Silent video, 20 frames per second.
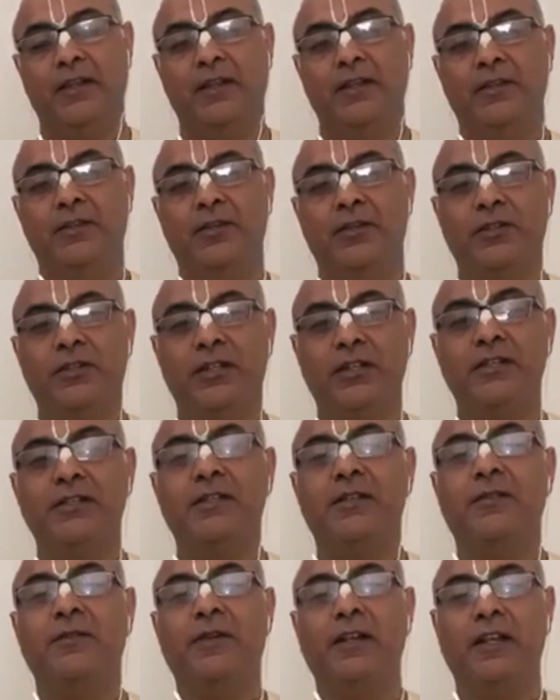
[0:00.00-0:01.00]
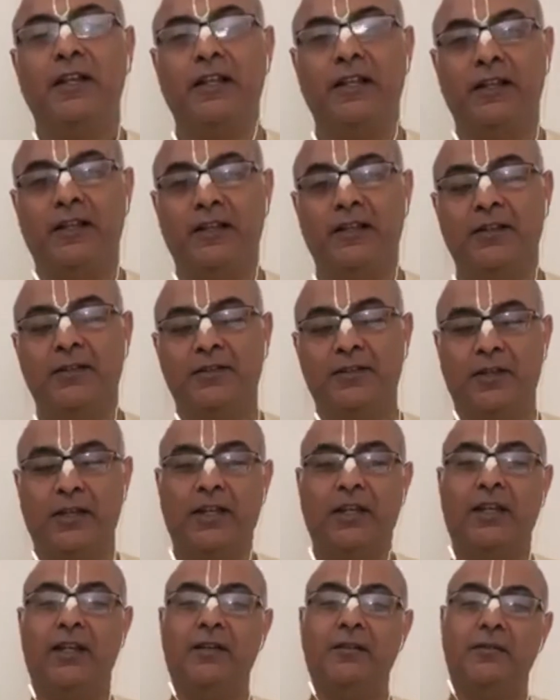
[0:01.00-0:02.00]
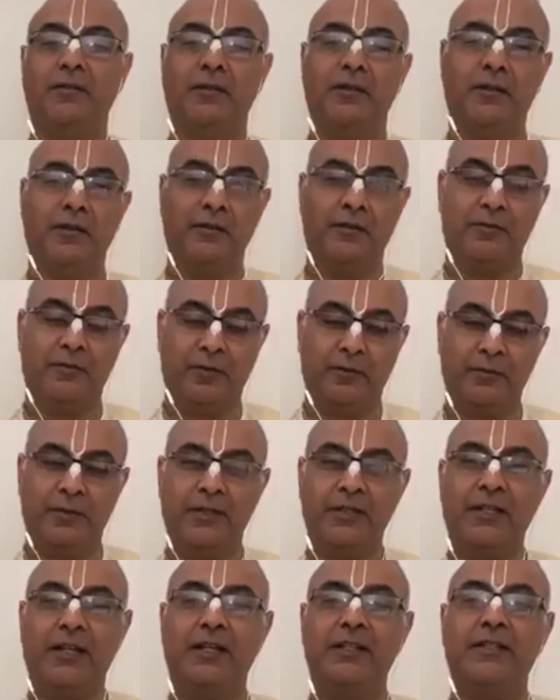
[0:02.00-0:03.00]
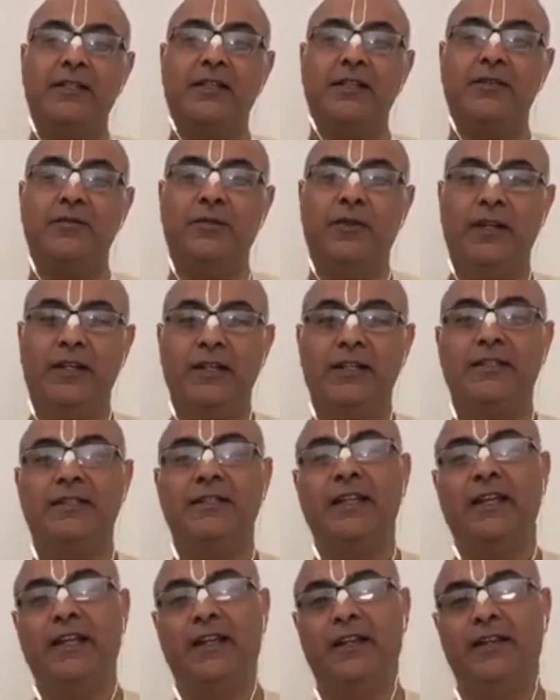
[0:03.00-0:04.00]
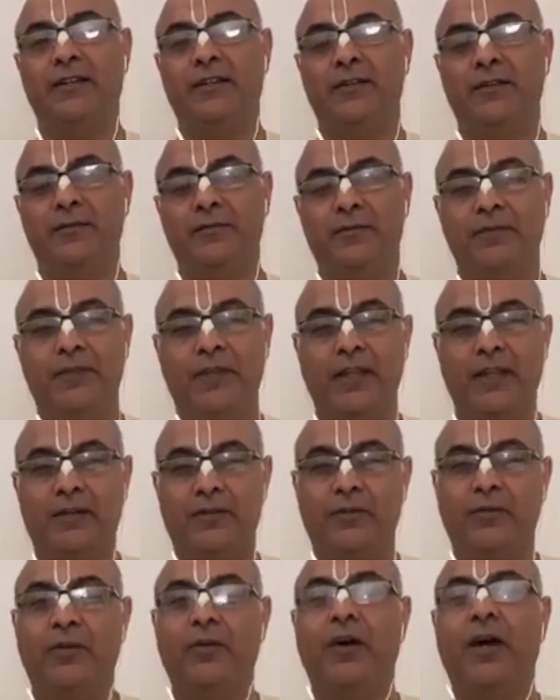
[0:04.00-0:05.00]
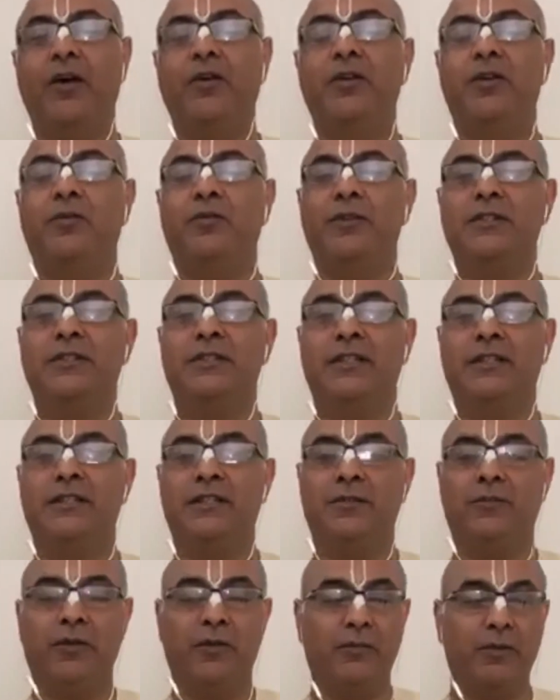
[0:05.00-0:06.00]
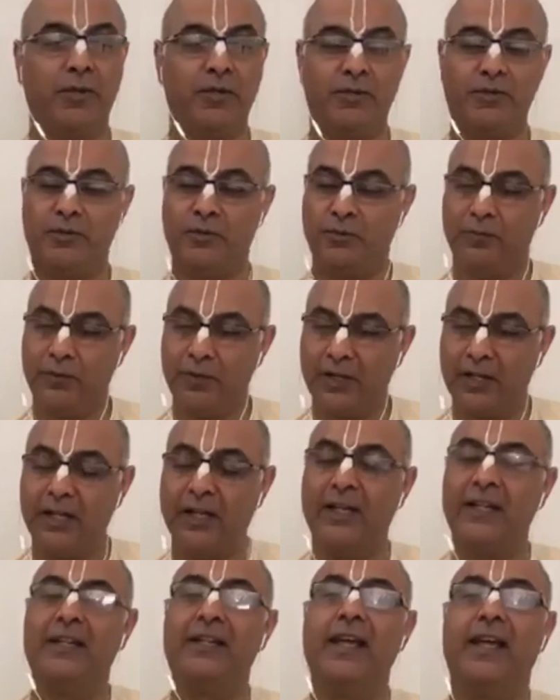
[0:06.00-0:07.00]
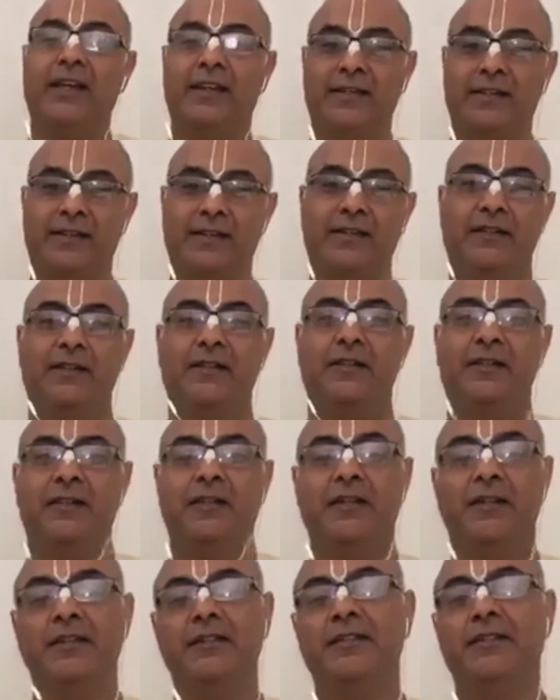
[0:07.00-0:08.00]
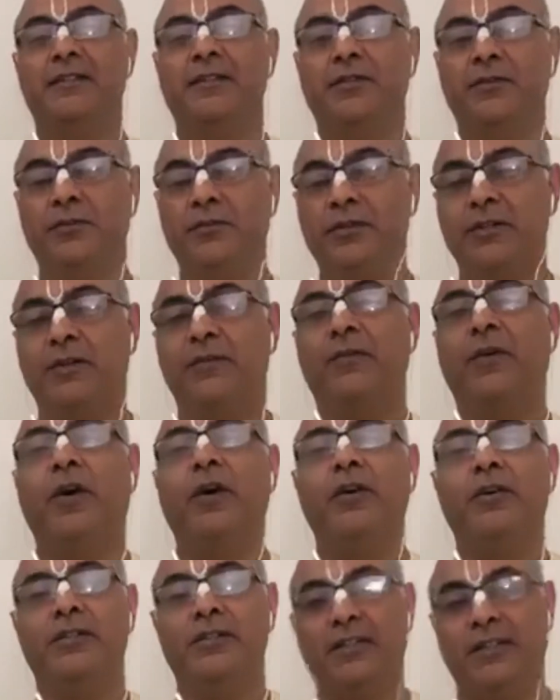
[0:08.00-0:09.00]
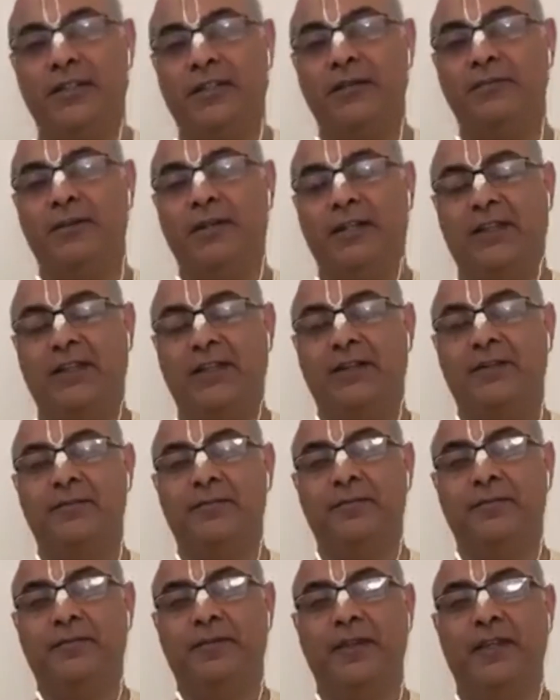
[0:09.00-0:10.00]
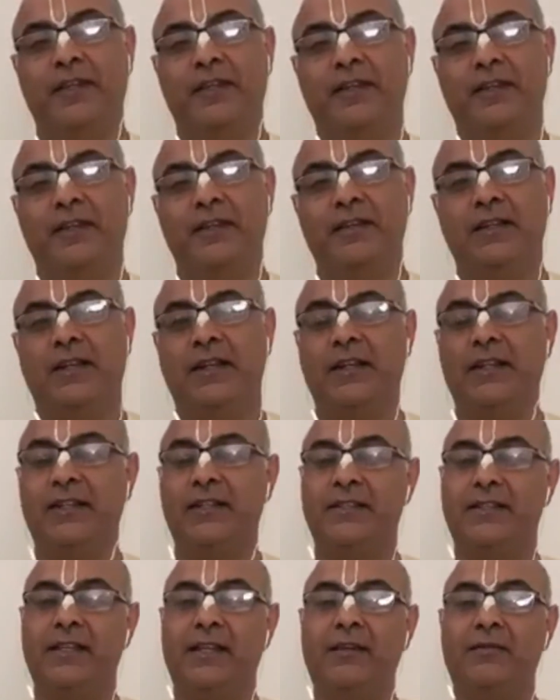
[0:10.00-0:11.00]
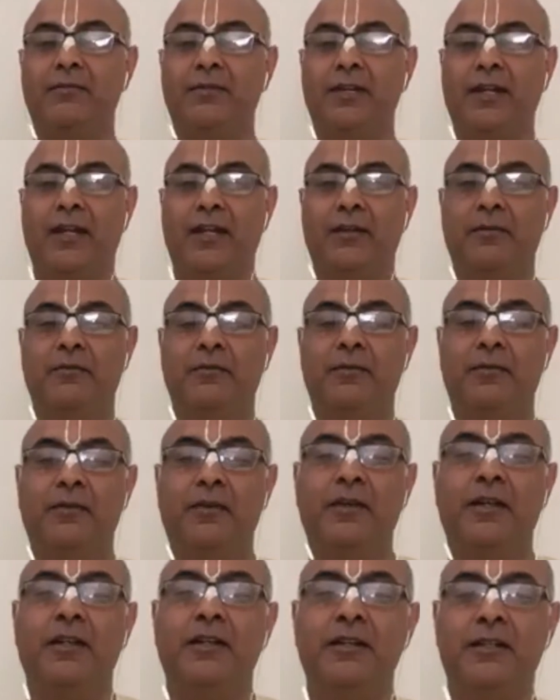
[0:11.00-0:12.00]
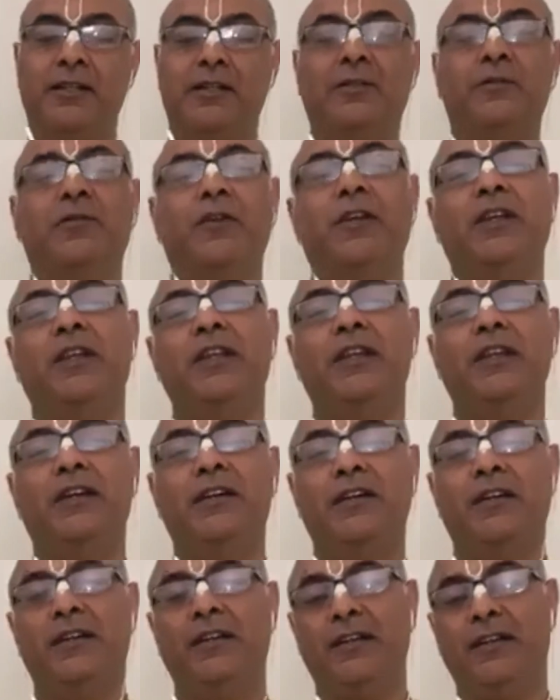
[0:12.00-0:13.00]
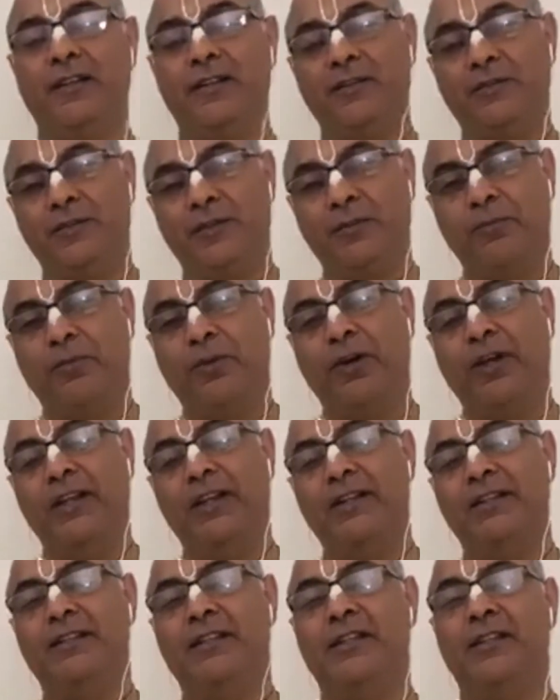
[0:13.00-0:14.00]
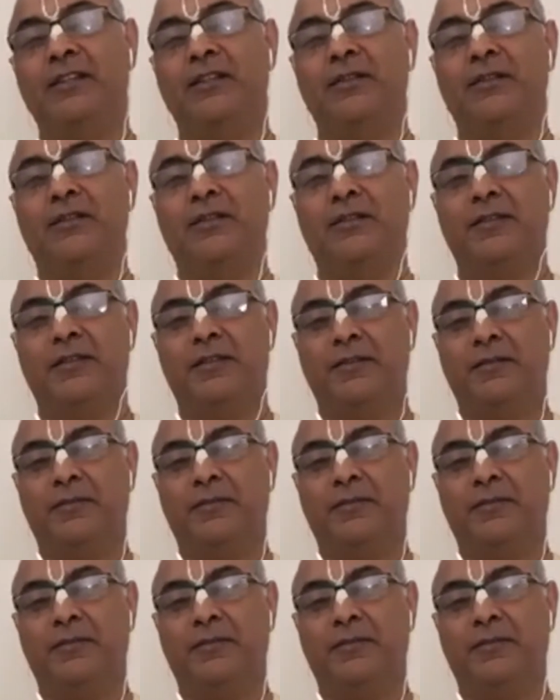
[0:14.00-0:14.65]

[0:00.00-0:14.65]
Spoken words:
So she is revealing. So again, from the Shastras we understand that how it was justified because Shurpanakha attacked to devour Sita Mata. Yet at the same time, disfiguring her is the point she is,